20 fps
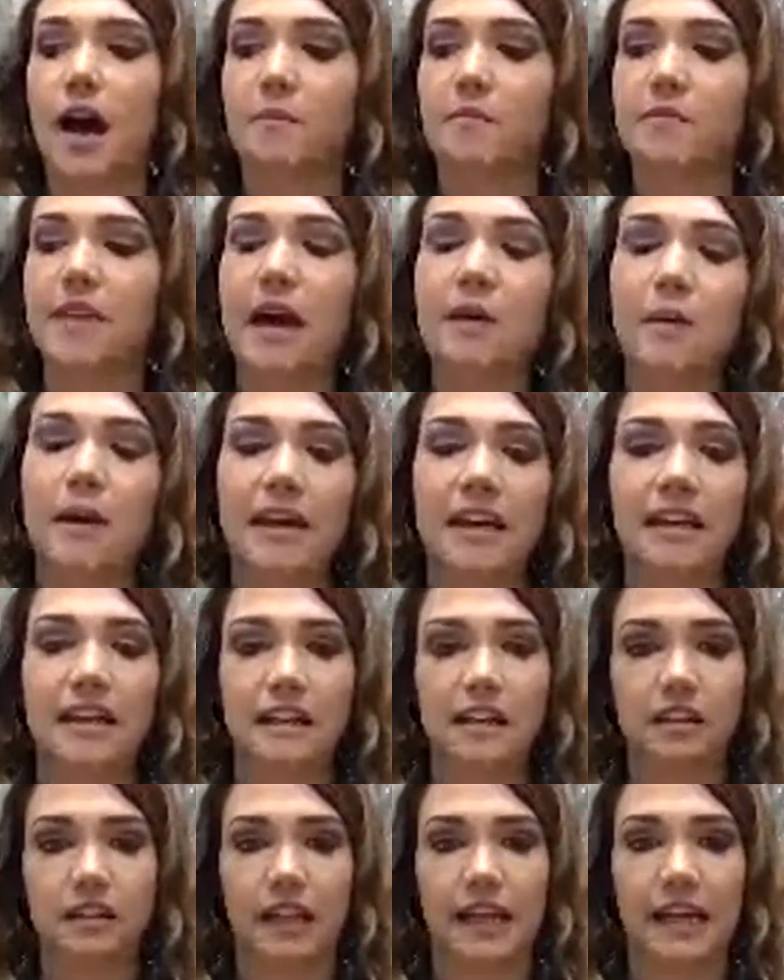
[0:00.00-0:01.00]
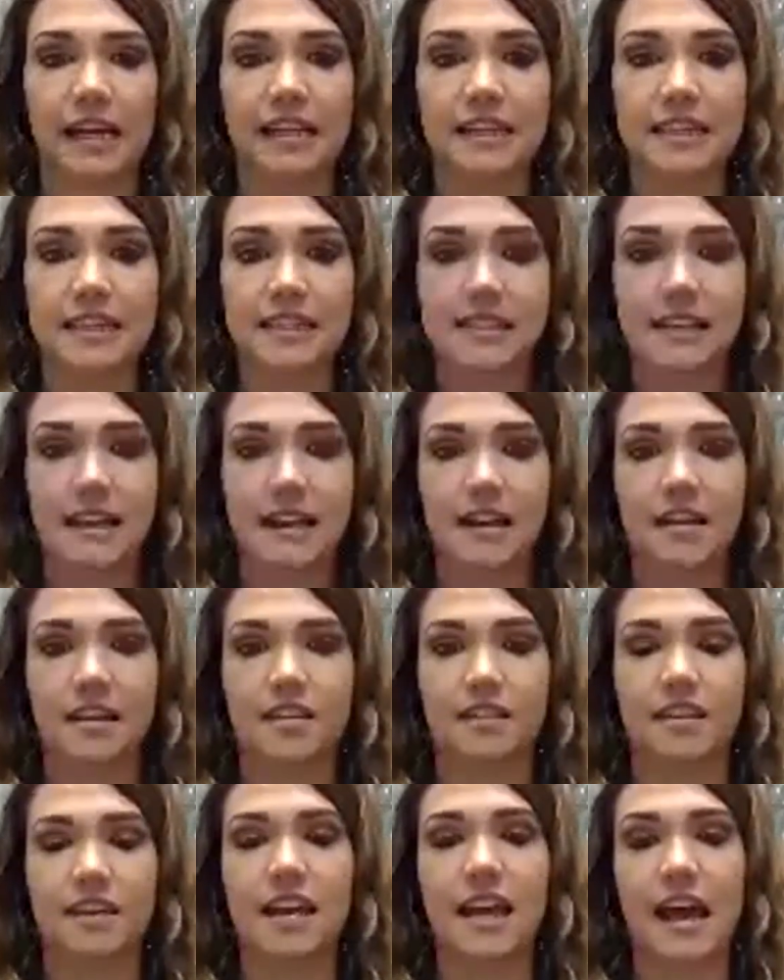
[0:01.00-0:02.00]
That way, at a glance,
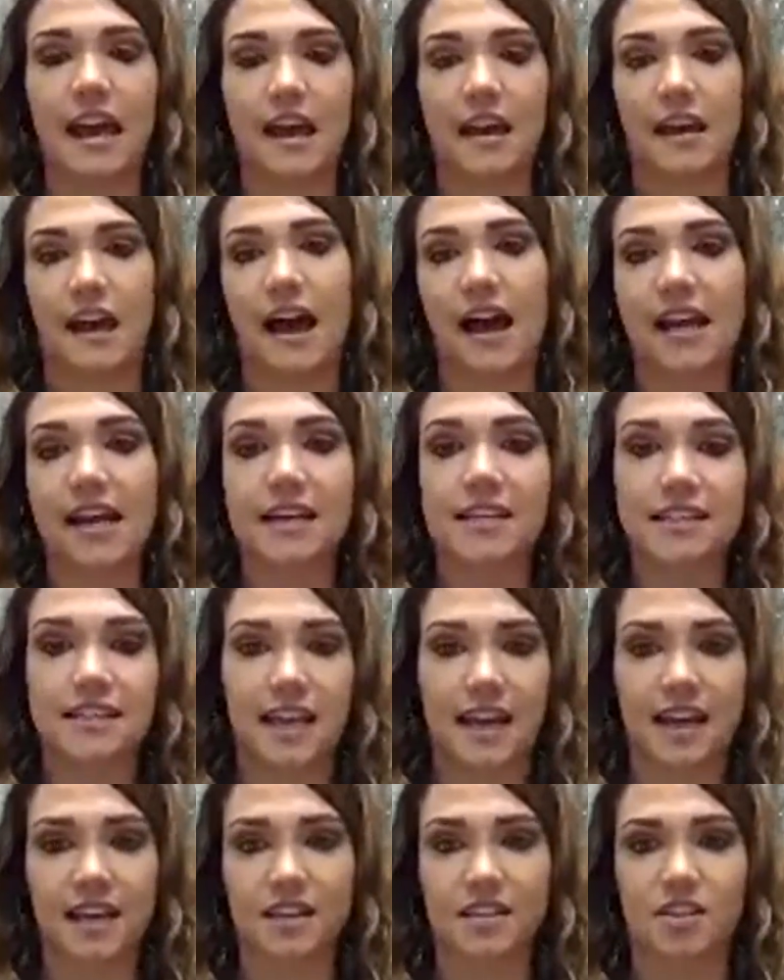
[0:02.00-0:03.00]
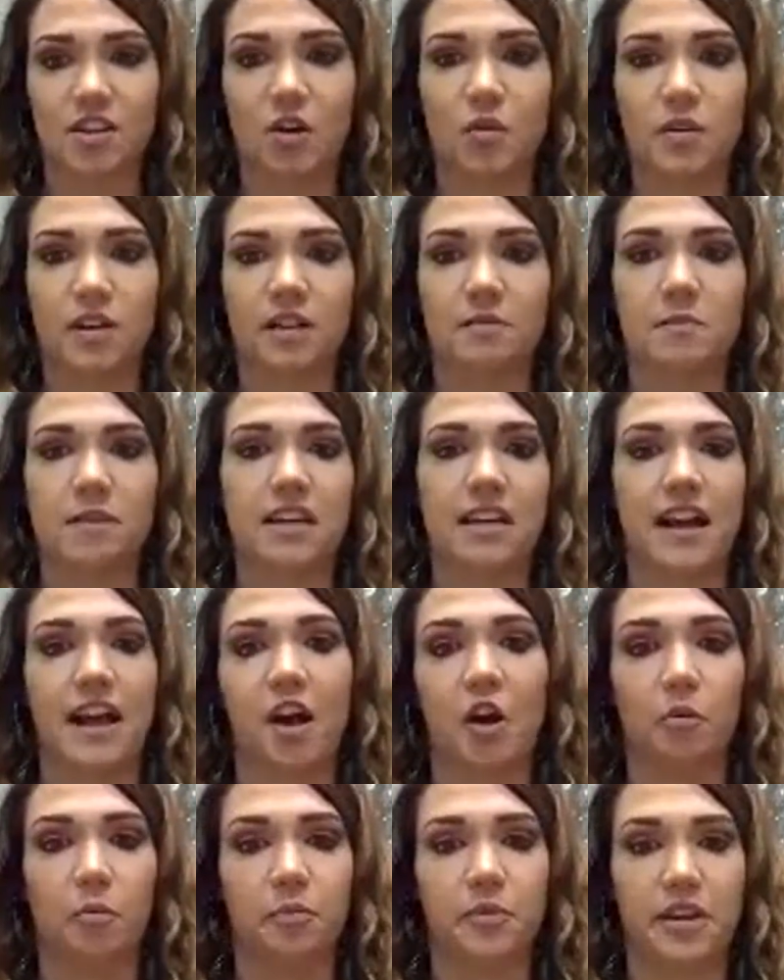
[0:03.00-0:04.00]
the ISAs don't need me to
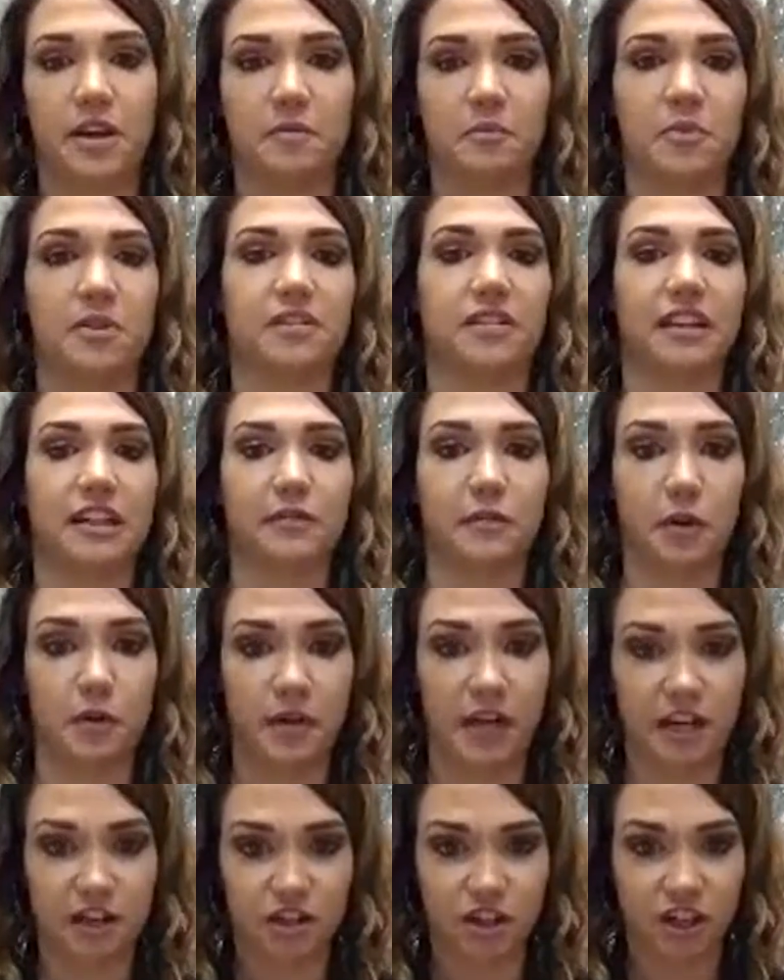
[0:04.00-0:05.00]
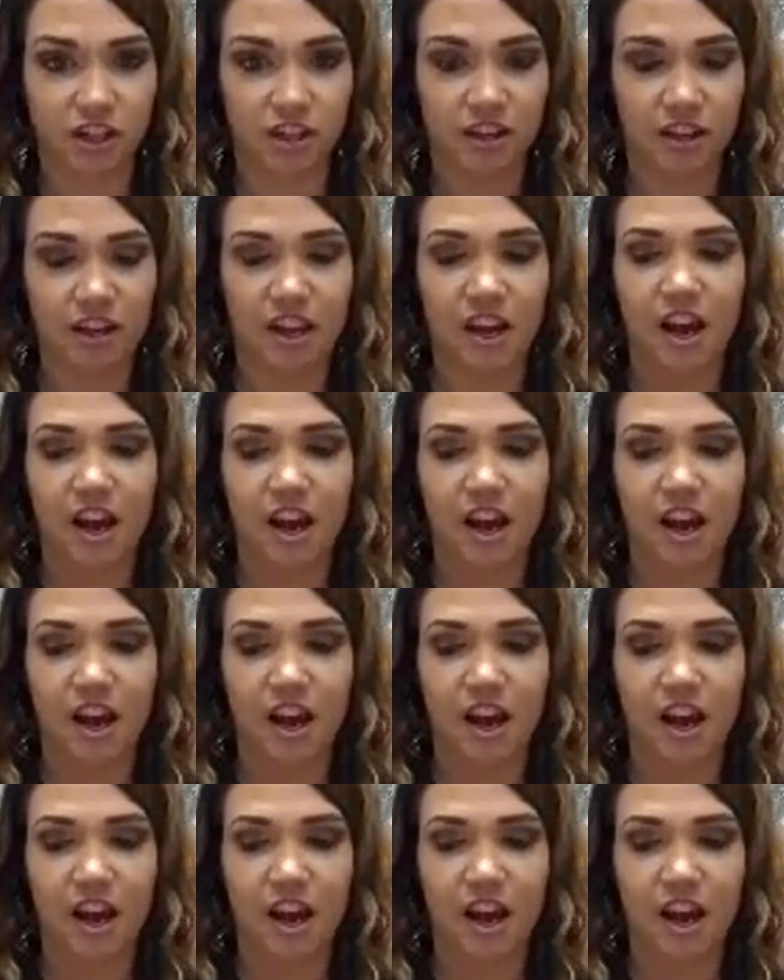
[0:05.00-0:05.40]
help them with lead rotation.